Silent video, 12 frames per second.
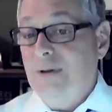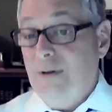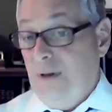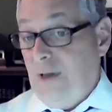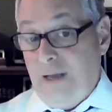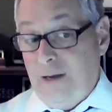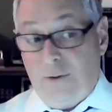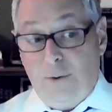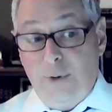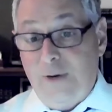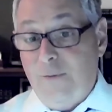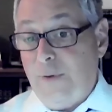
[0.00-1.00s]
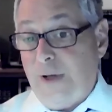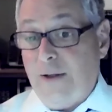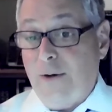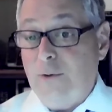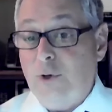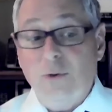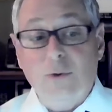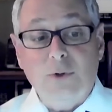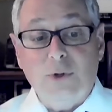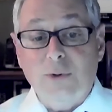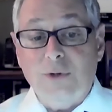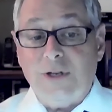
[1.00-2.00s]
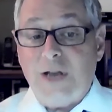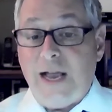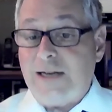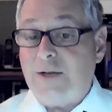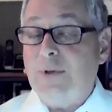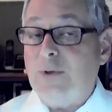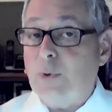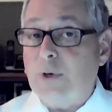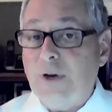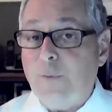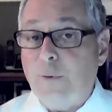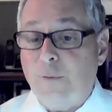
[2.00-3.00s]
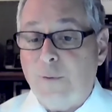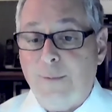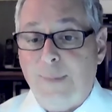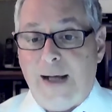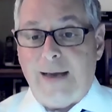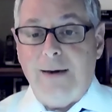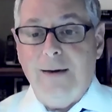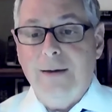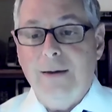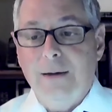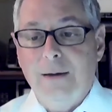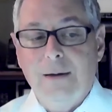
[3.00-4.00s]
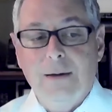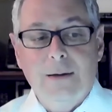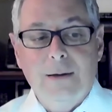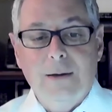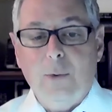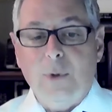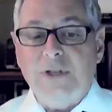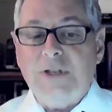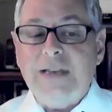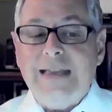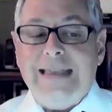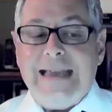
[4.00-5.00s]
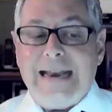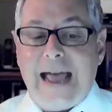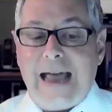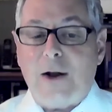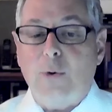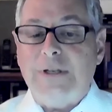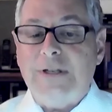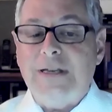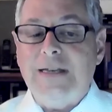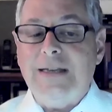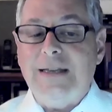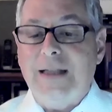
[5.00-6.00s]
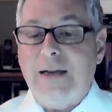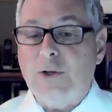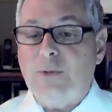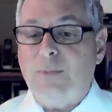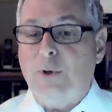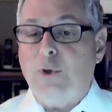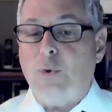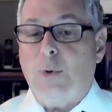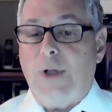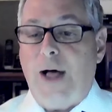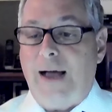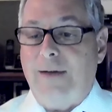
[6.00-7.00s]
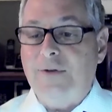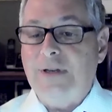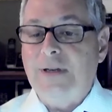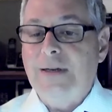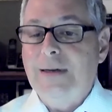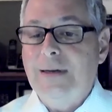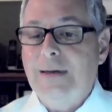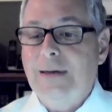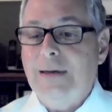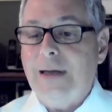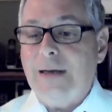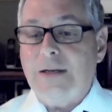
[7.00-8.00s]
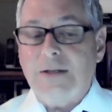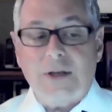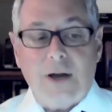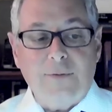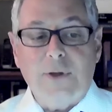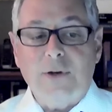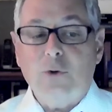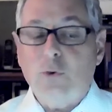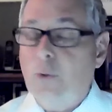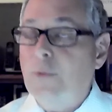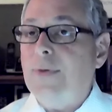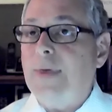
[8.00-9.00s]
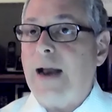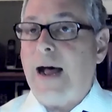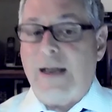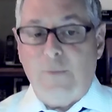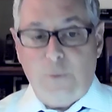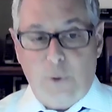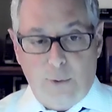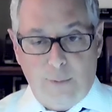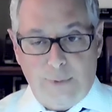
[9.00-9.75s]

including fellow Jews whose attachments were different from mine, would see the inadequacies in their spiritual lives and discover the truth that I affirmed?